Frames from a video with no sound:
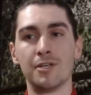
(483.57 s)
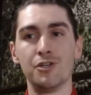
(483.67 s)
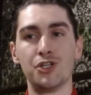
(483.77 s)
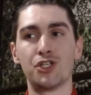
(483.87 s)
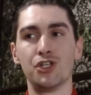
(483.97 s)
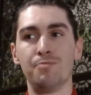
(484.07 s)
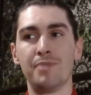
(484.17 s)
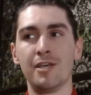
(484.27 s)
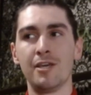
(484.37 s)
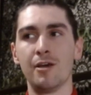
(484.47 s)
you should
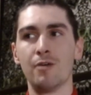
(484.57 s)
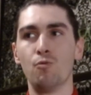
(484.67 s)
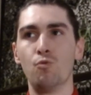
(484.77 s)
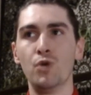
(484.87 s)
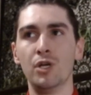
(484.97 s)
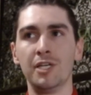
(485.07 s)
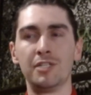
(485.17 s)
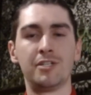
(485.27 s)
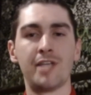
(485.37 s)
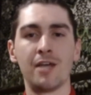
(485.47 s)
be
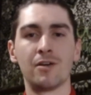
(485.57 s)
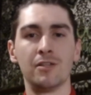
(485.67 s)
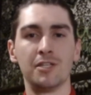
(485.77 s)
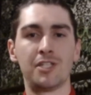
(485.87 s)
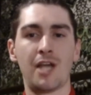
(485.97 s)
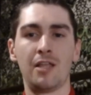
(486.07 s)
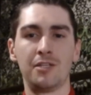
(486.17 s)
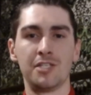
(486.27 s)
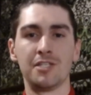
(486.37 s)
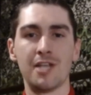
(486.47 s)
willing to take on the
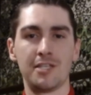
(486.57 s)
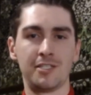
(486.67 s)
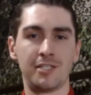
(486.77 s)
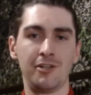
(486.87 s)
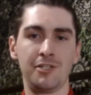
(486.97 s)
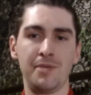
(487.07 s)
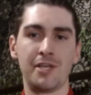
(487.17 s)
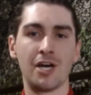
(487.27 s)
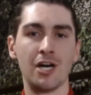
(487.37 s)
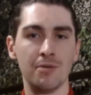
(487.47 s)
challenges necessary to
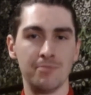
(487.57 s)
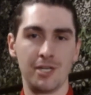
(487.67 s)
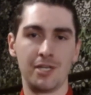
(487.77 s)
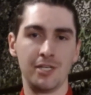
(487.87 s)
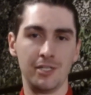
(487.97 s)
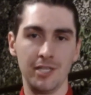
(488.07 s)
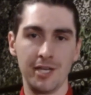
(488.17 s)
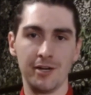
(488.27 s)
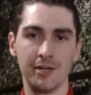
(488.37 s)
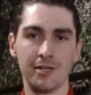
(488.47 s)
become a good
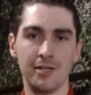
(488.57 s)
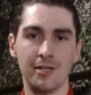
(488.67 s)
leader.